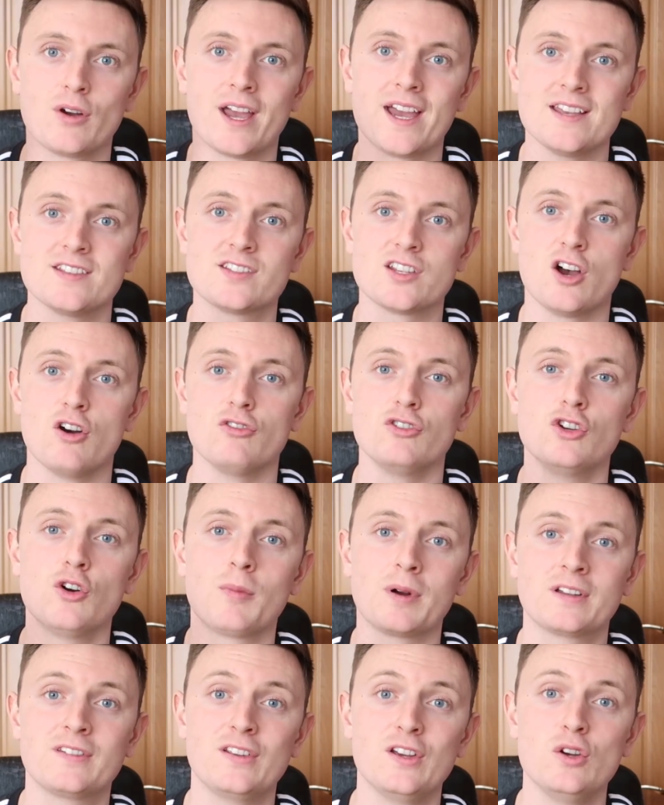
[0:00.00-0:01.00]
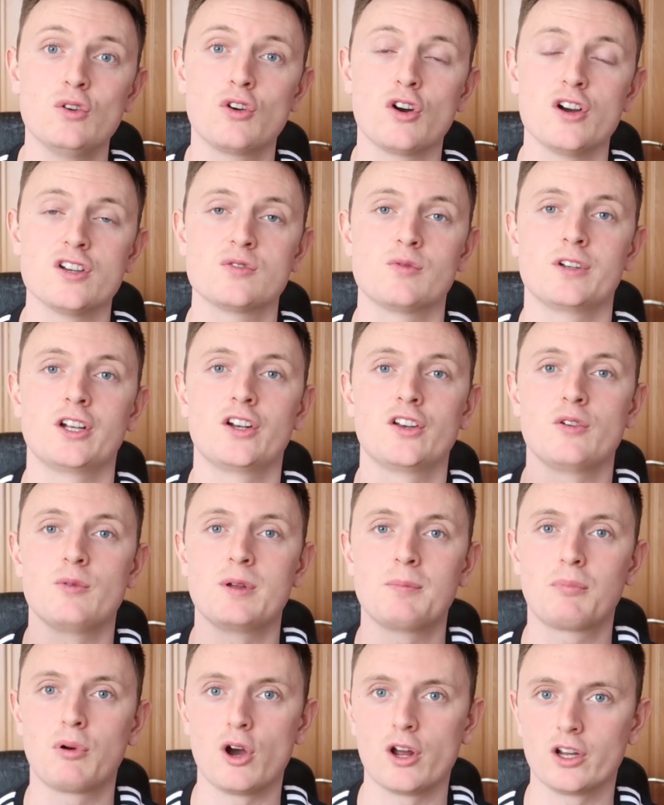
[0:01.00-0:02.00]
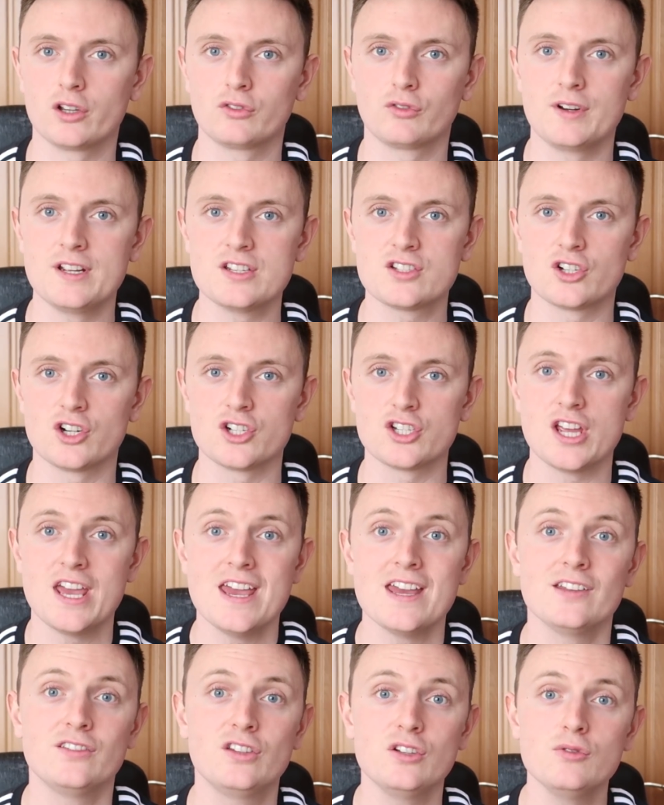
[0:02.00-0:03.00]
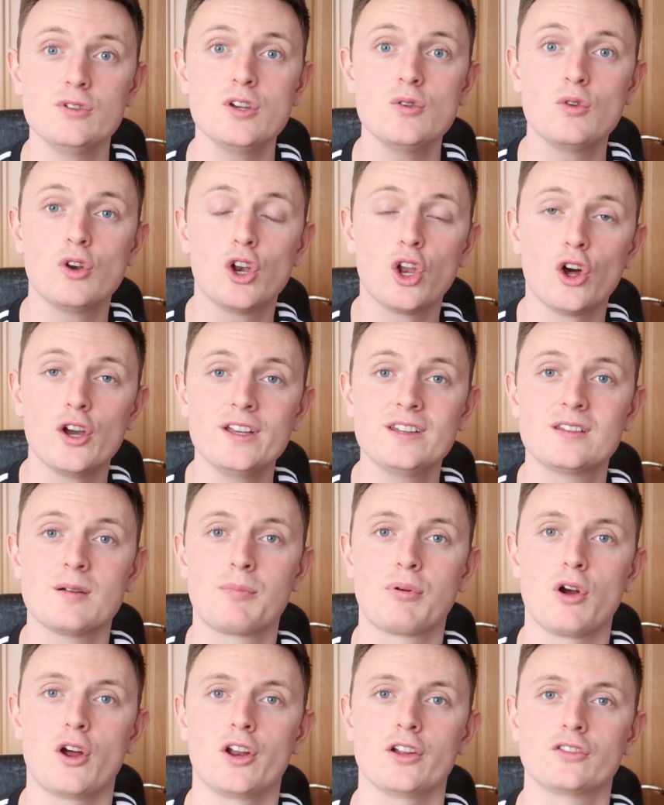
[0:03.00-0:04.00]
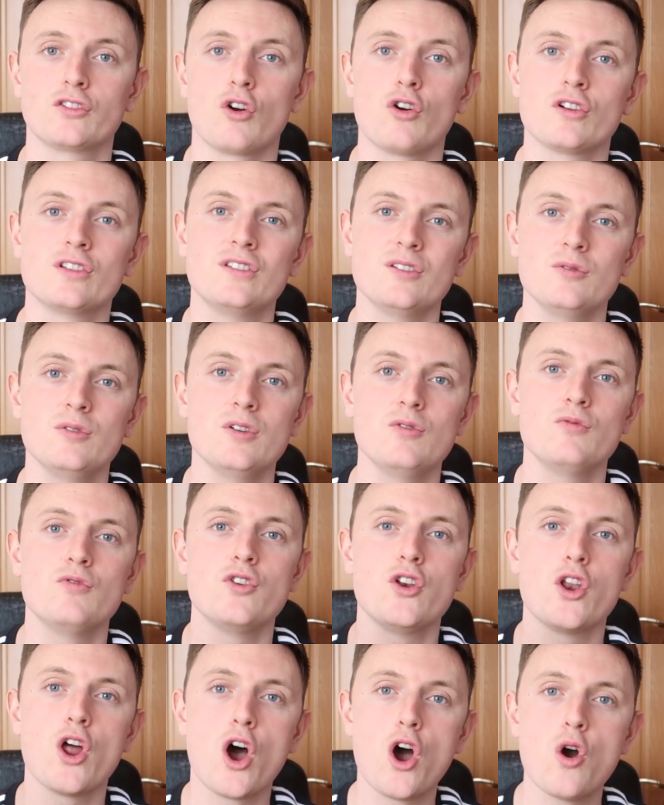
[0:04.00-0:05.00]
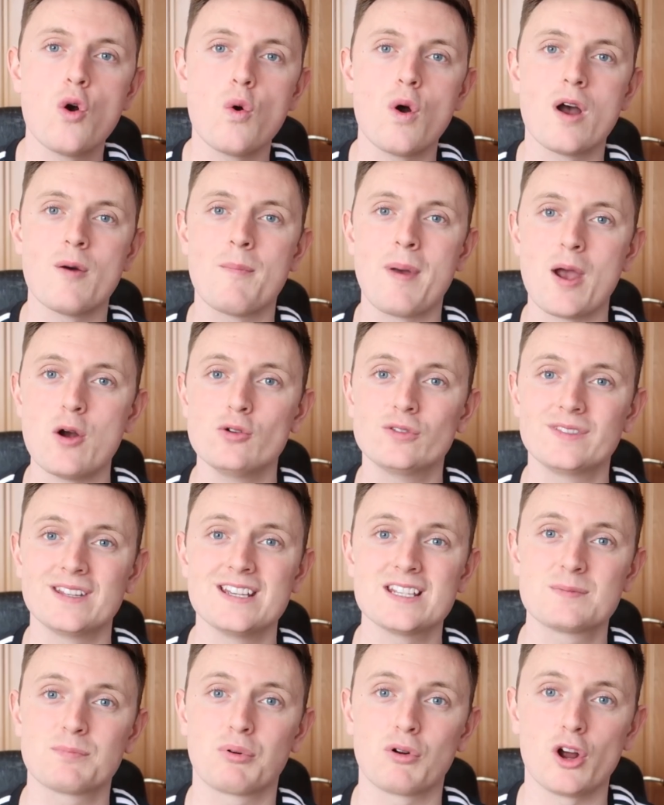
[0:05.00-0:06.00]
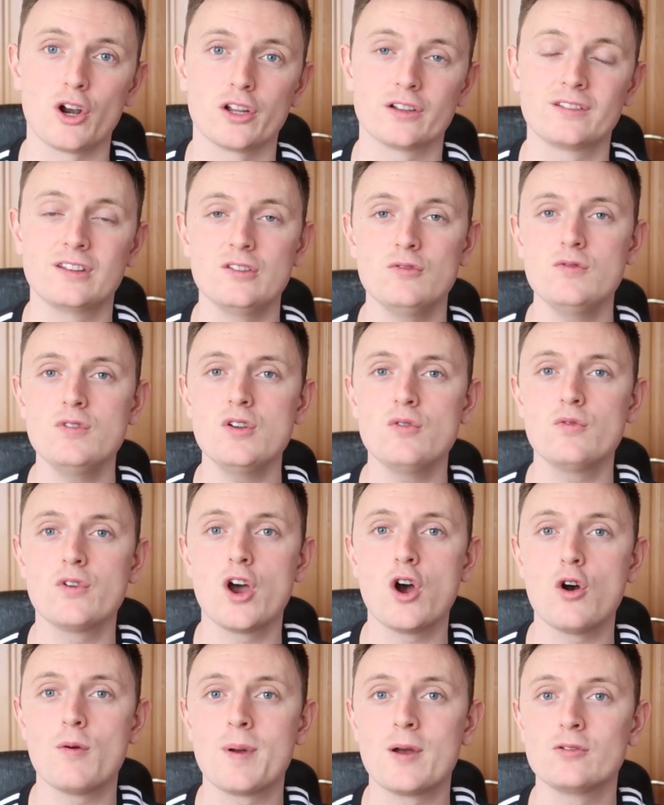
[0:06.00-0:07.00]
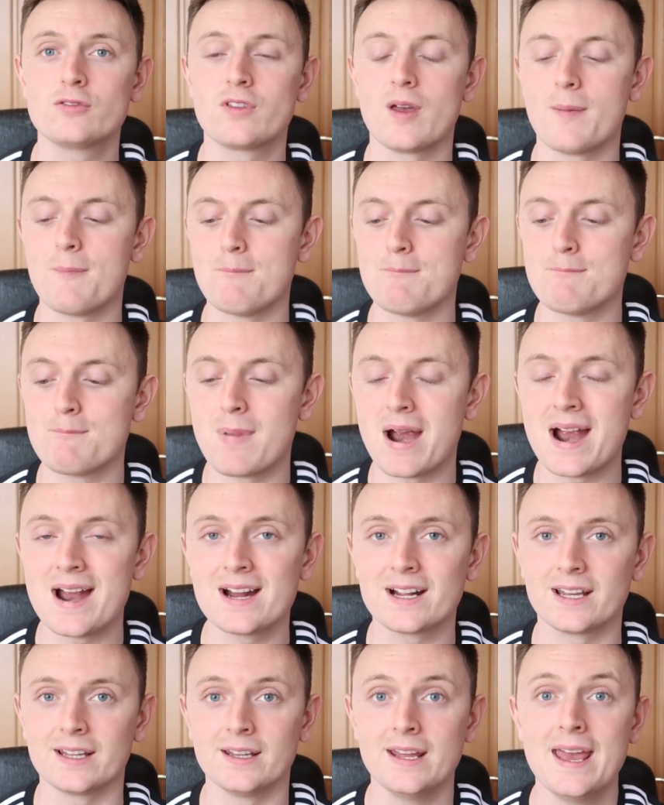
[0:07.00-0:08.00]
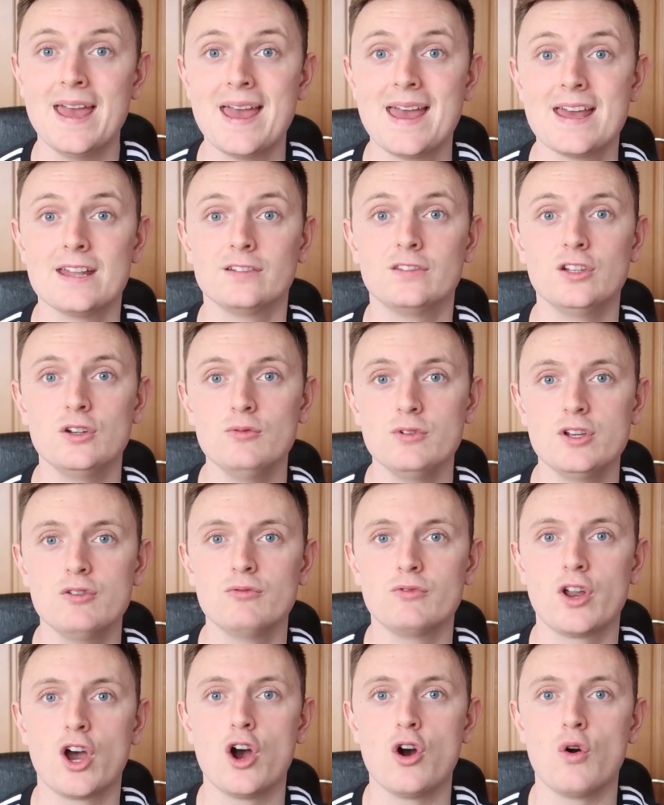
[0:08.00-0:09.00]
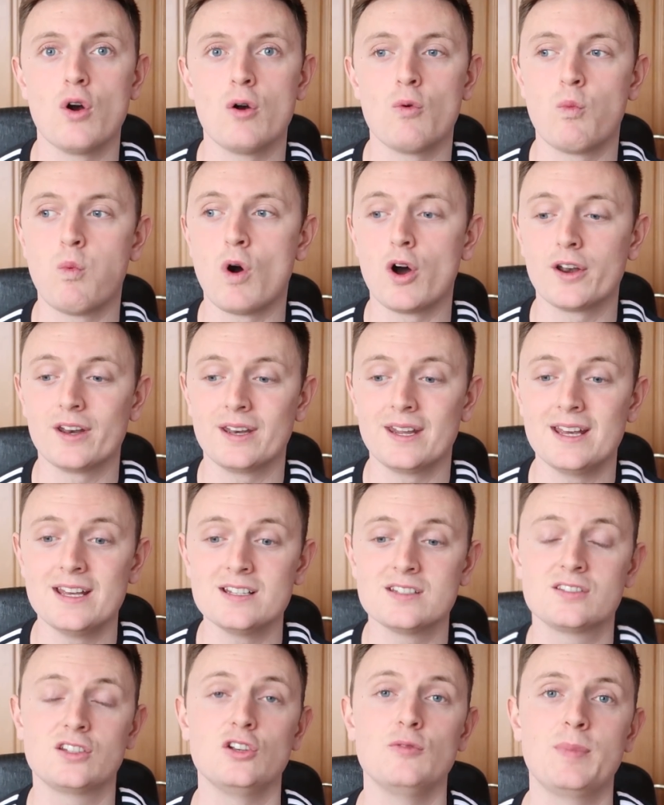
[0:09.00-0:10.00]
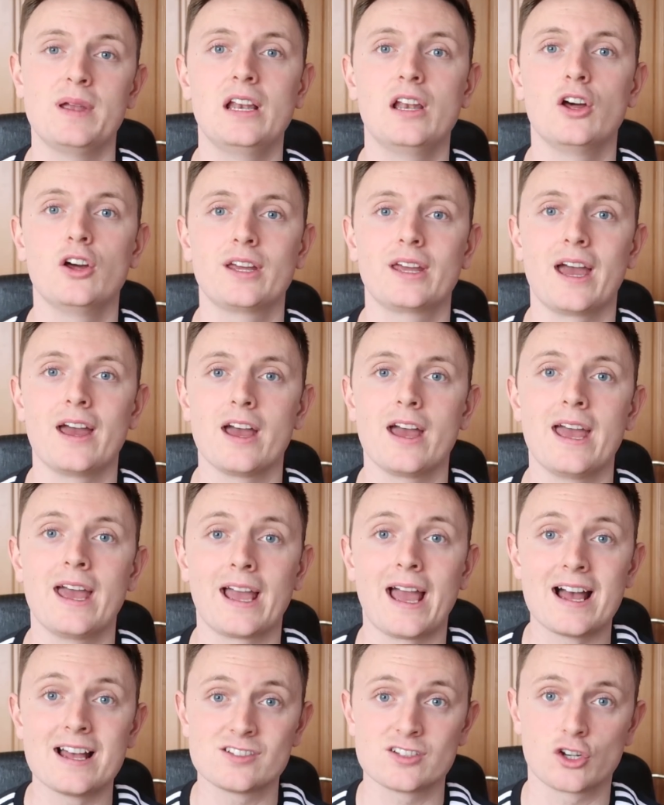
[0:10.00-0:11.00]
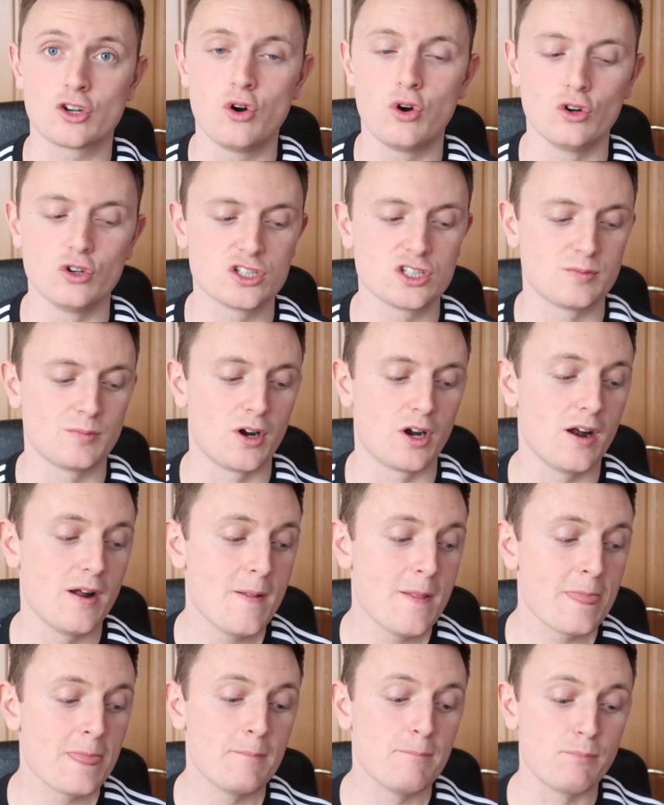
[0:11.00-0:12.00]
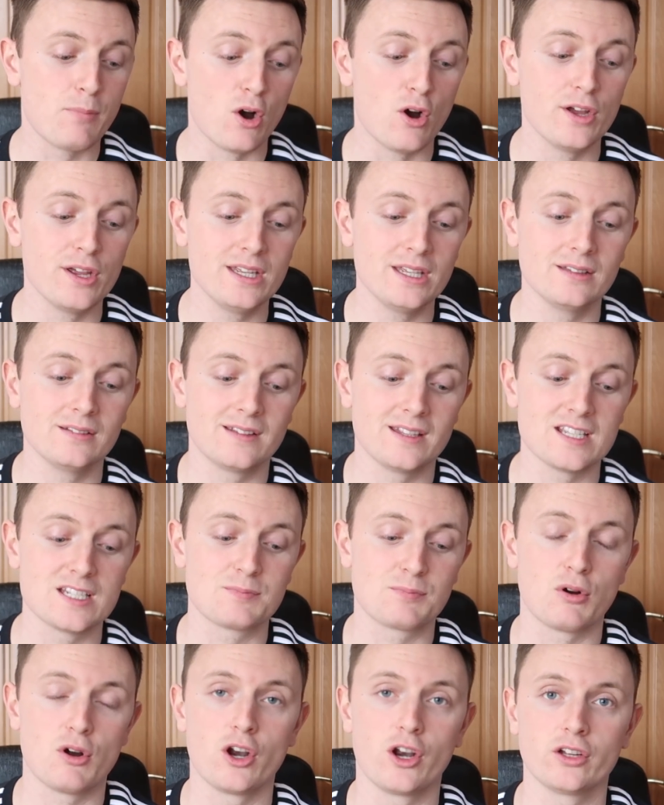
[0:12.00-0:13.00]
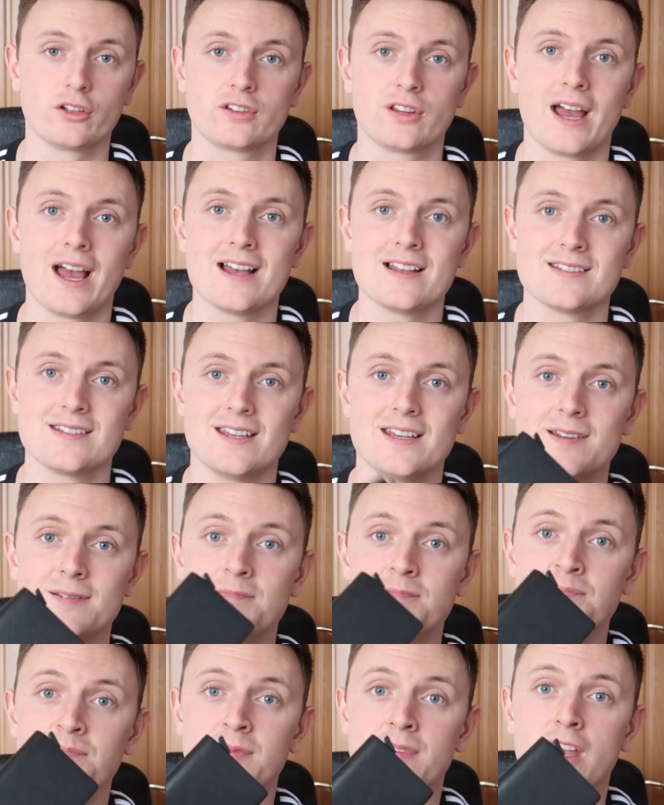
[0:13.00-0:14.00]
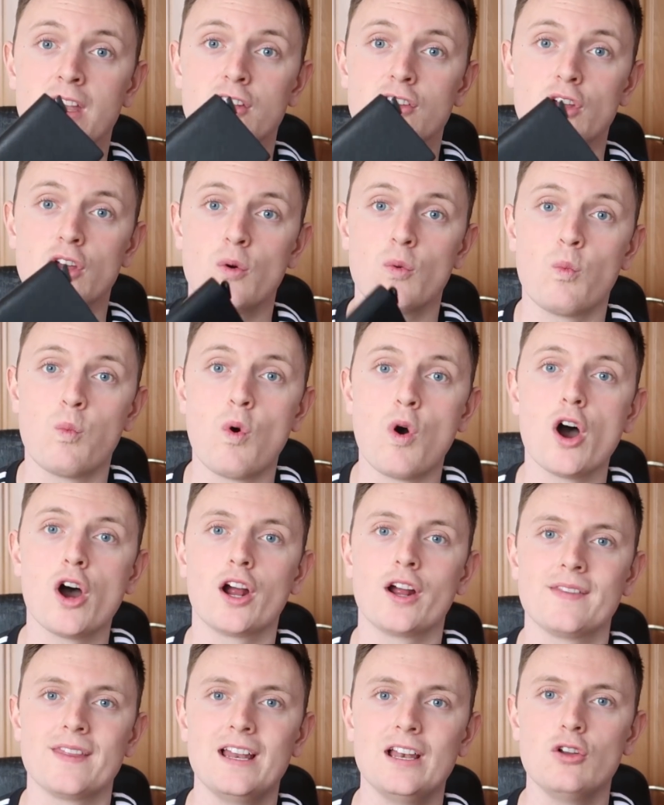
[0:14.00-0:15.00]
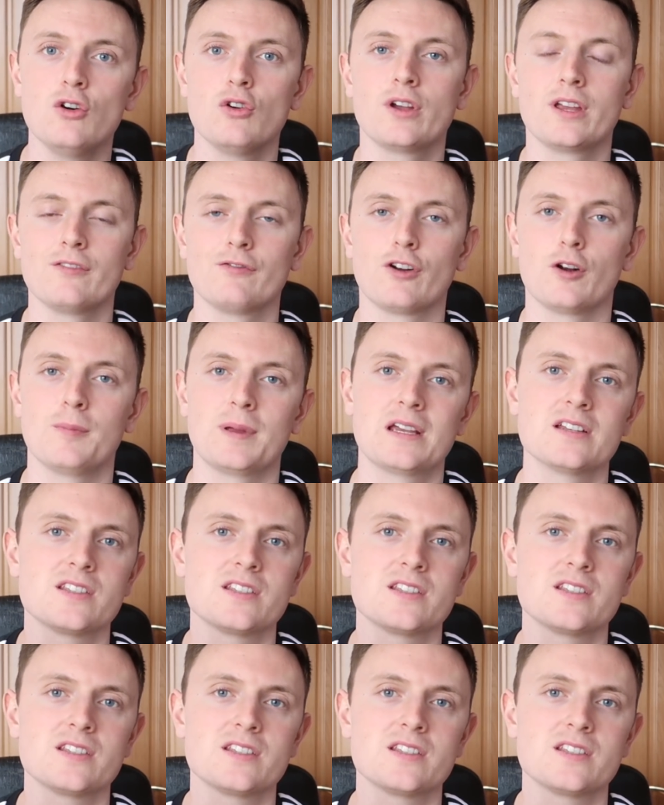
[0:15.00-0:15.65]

Okay, so number two, guys, when you're doing product research, do you like the product, or do you know about this product? Do you know about the market? Do you know what it is to be like as a customer buying this product? As in, what are they looking for?